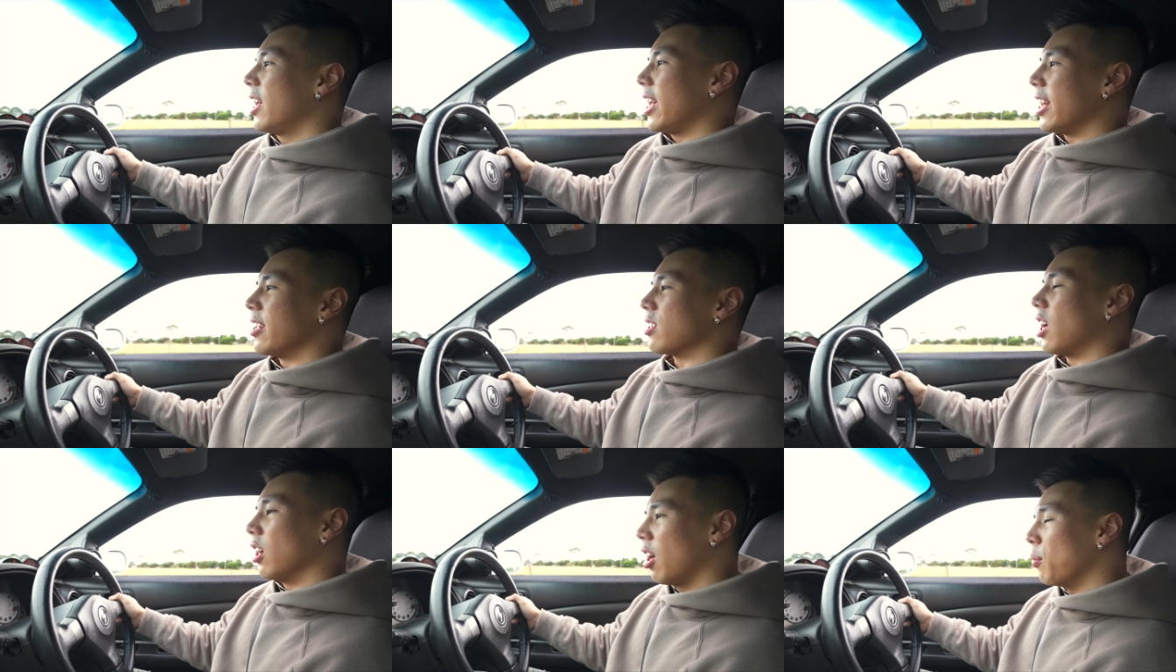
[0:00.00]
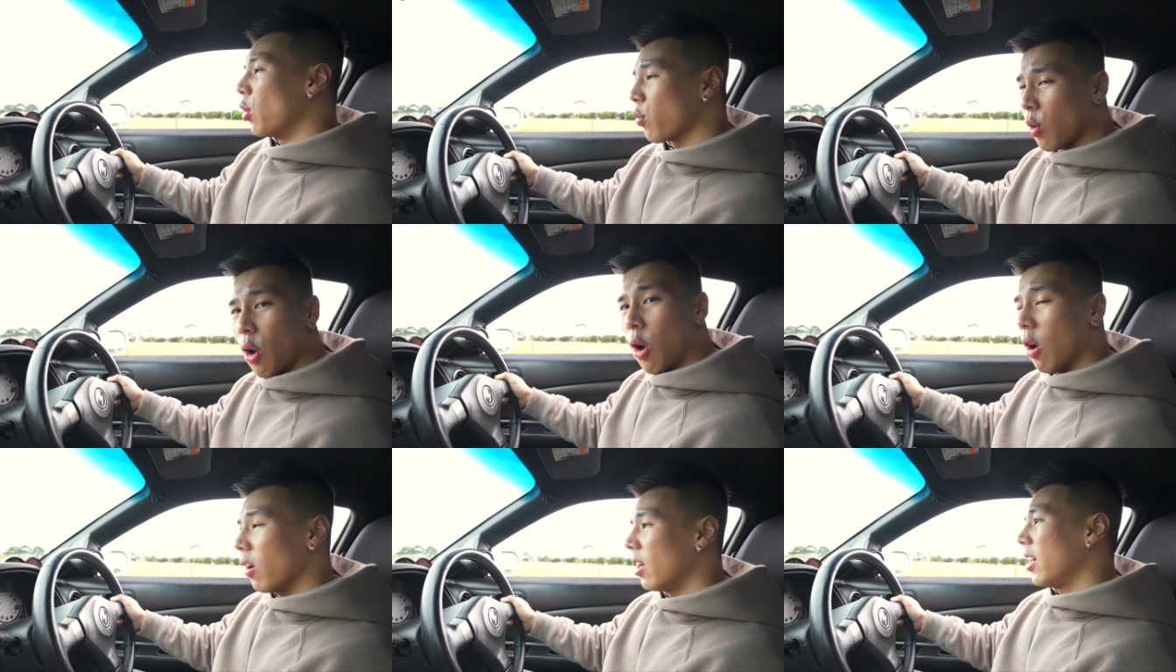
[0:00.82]
It is a lot more
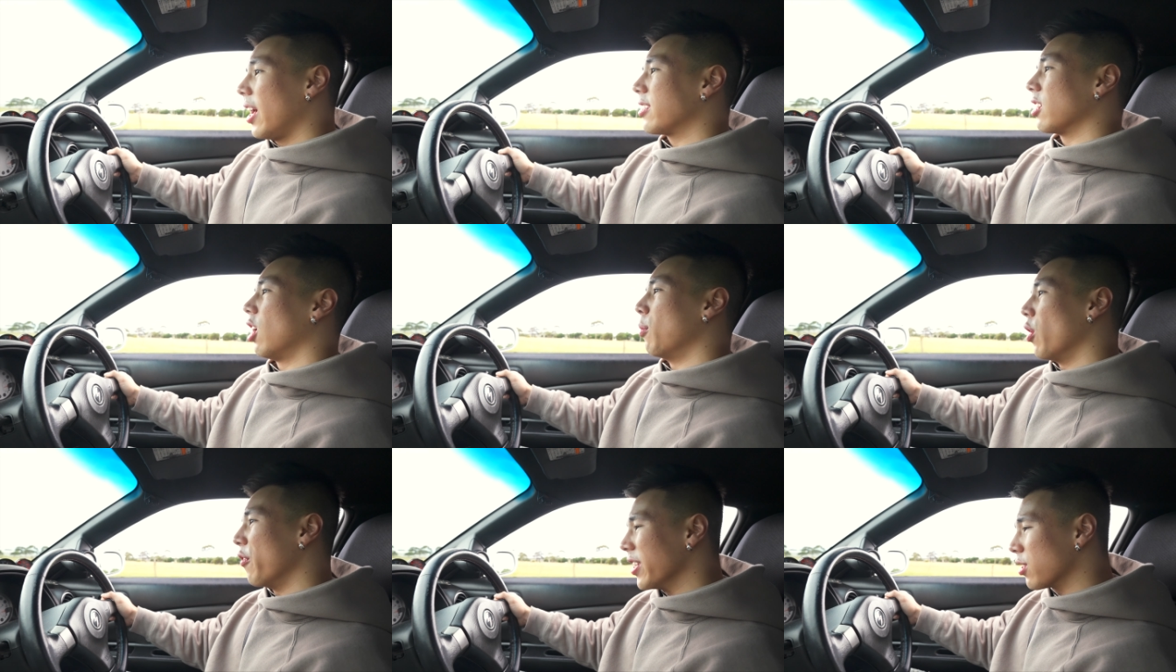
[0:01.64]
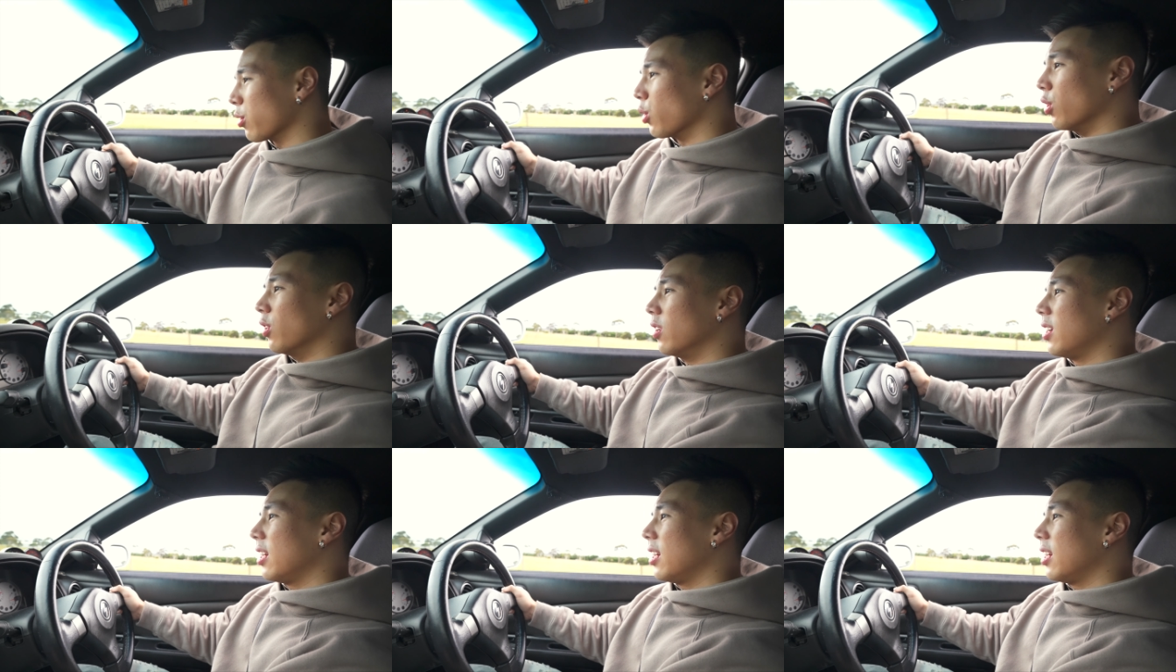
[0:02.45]
raw, it's a lot more visceral,